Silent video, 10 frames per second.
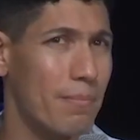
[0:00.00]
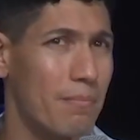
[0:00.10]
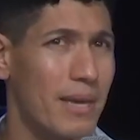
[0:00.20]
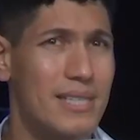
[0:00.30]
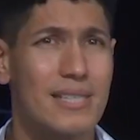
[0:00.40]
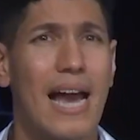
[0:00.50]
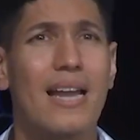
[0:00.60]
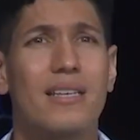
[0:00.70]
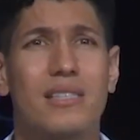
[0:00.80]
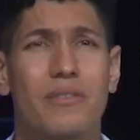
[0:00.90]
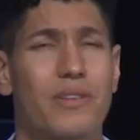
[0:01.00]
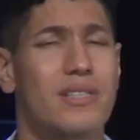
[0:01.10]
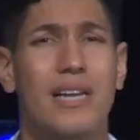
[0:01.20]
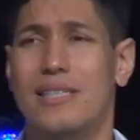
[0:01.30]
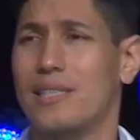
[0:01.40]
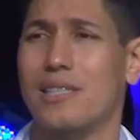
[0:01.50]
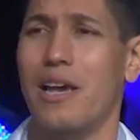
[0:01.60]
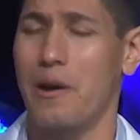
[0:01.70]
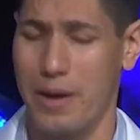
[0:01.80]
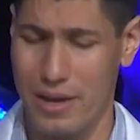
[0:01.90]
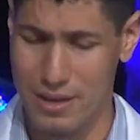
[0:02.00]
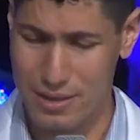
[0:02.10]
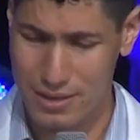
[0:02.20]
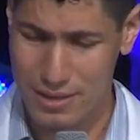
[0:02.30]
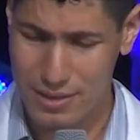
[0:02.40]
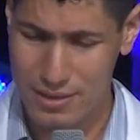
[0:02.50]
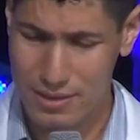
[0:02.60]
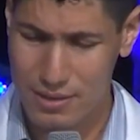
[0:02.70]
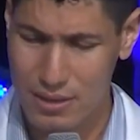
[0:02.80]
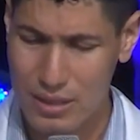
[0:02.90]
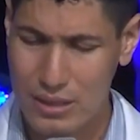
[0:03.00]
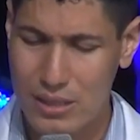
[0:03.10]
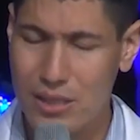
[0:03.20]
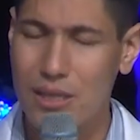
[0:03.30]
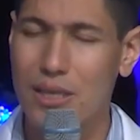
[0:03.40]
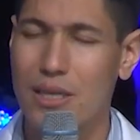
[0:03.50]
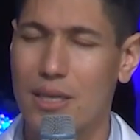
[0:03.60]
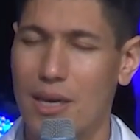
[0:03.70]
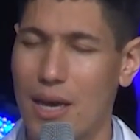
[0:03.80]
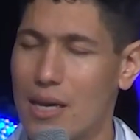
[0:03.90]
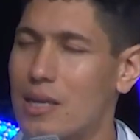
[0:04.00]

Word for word: Make silence if it's necessary. See and